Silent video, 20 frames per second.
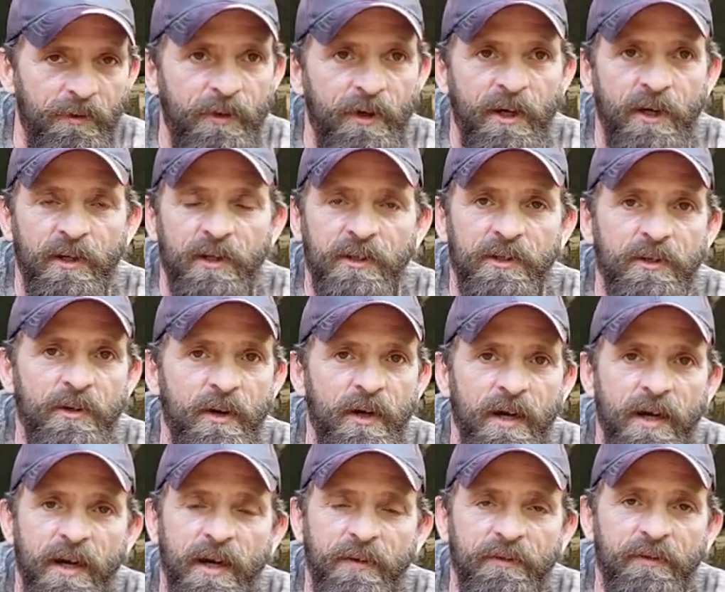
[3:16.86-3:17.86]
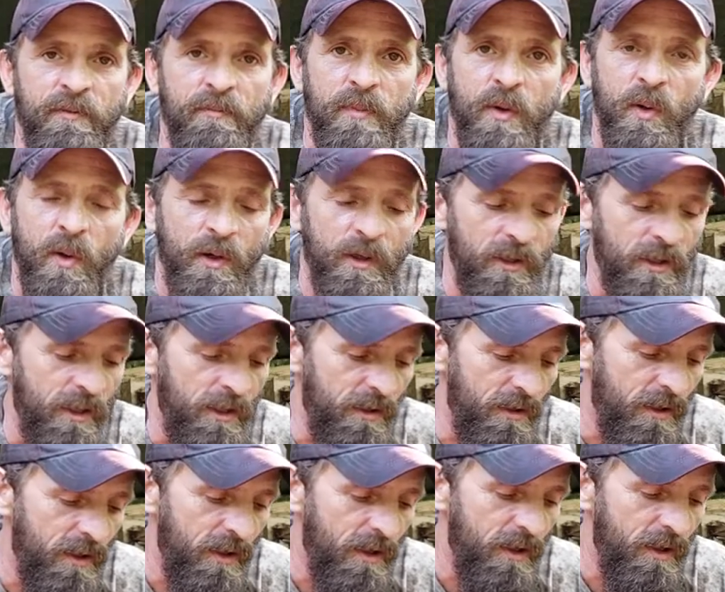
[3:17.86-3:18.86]
rarely do I have to boil it.
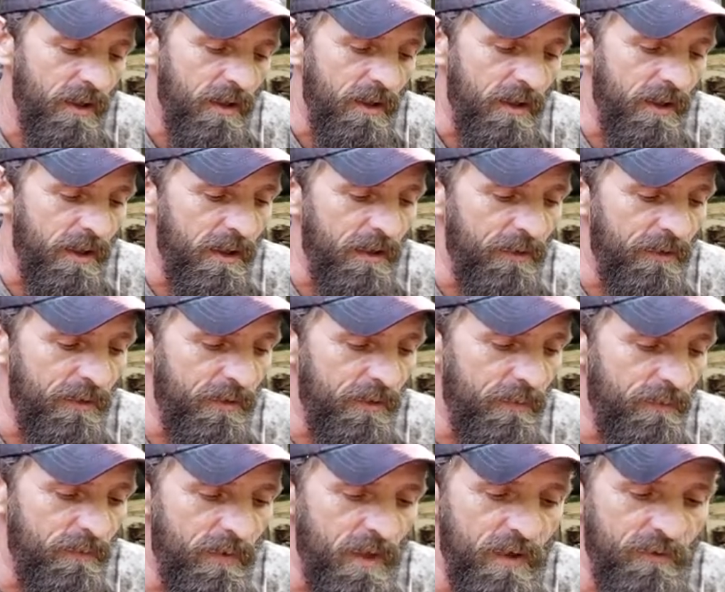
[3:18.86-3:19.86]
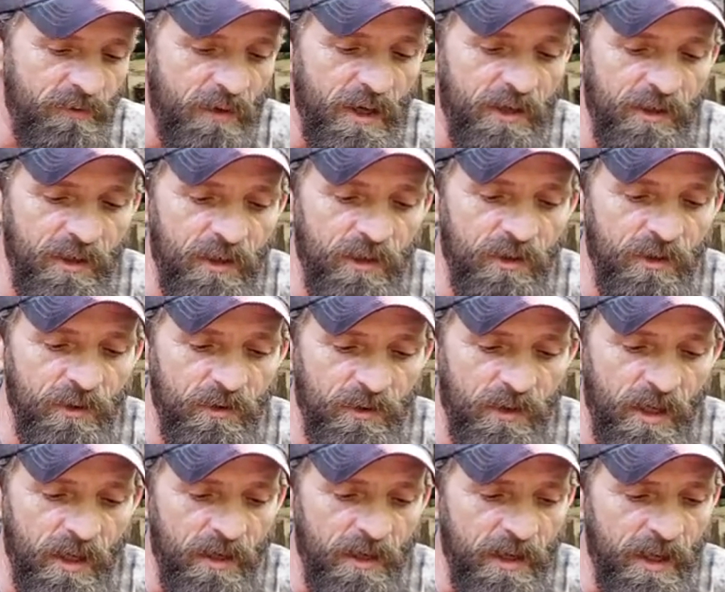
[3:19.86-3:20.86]
Now, if I do
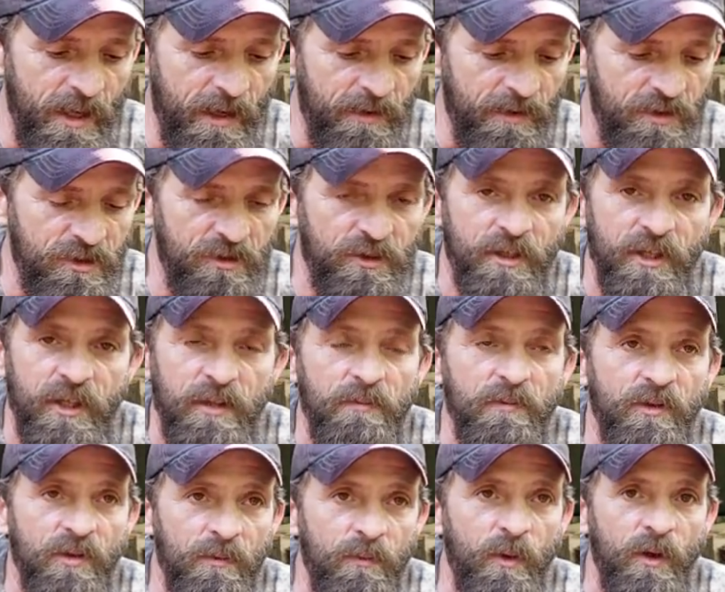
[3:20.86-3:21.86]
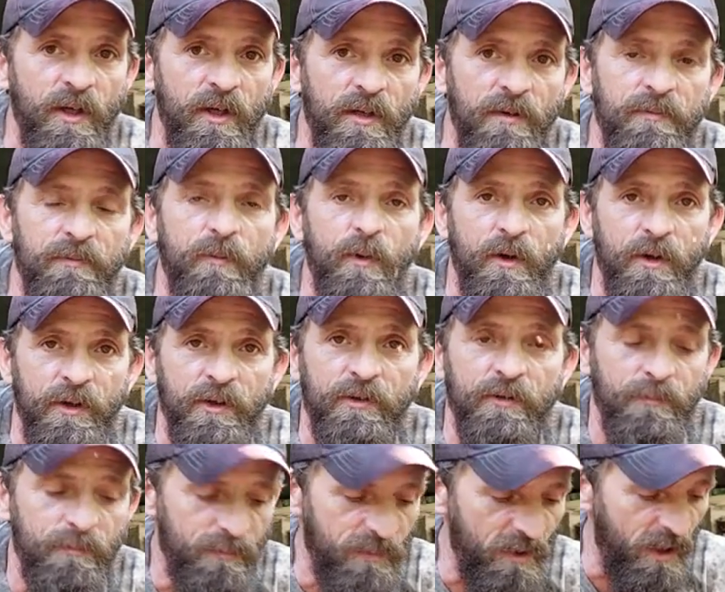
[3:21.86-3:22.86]
get it out of the stream somewhere where
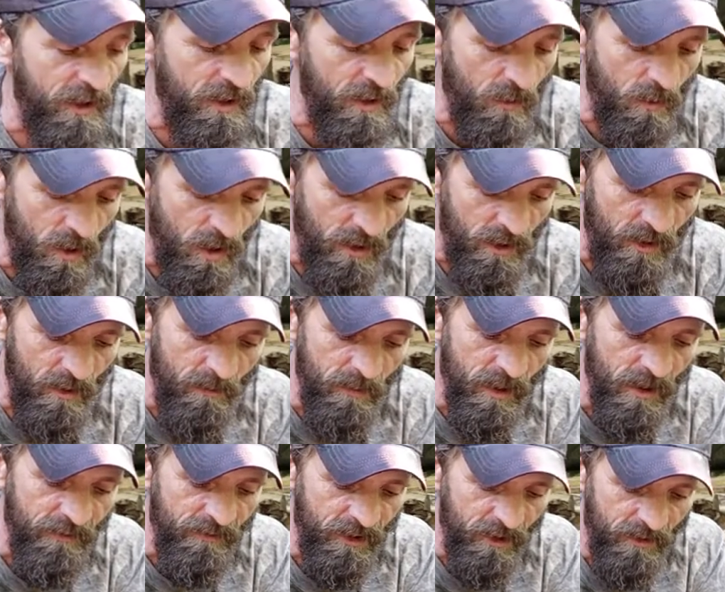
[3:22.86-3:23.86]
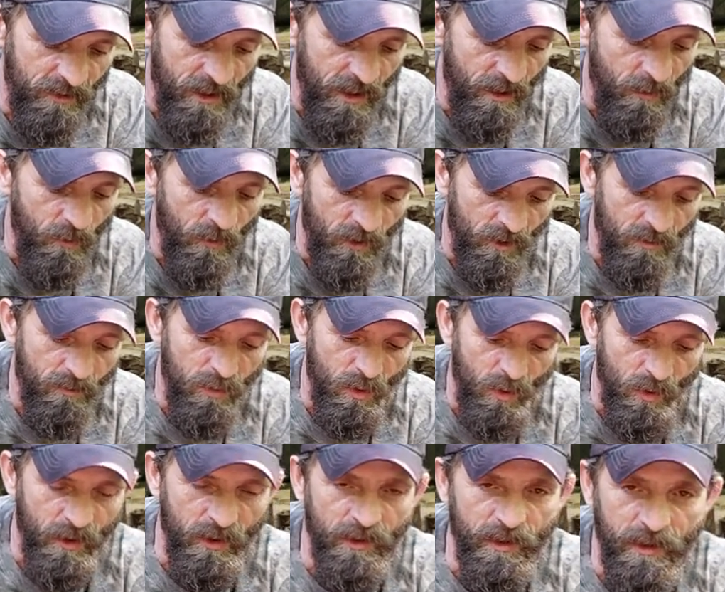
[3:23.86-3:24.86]
there's plenty of water above it, I will
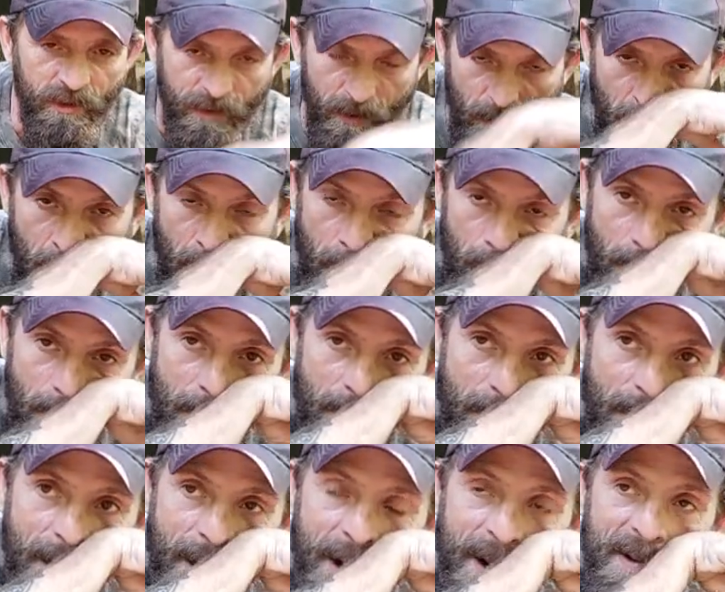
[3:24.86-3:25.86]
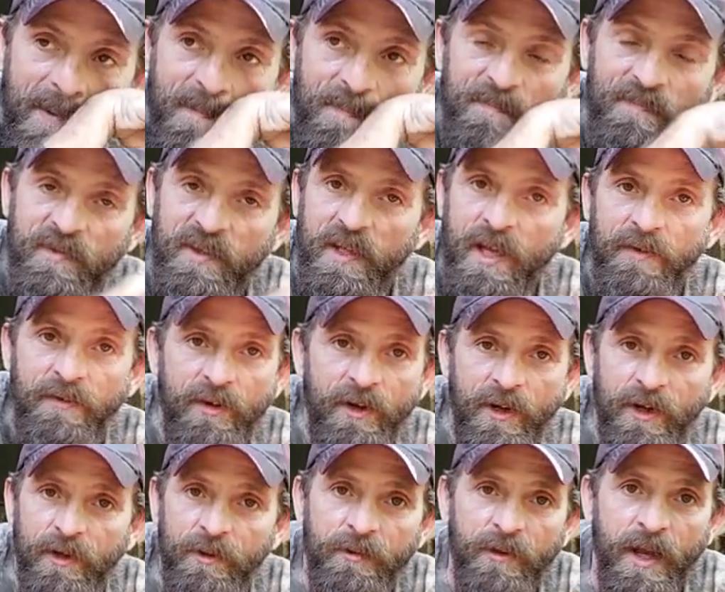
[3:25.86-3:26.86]
boil it. You never
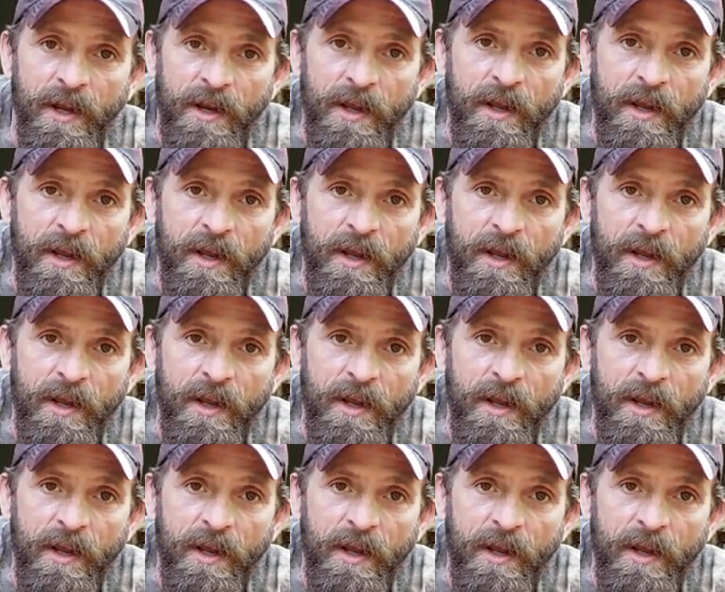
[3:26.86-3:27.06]
know, dead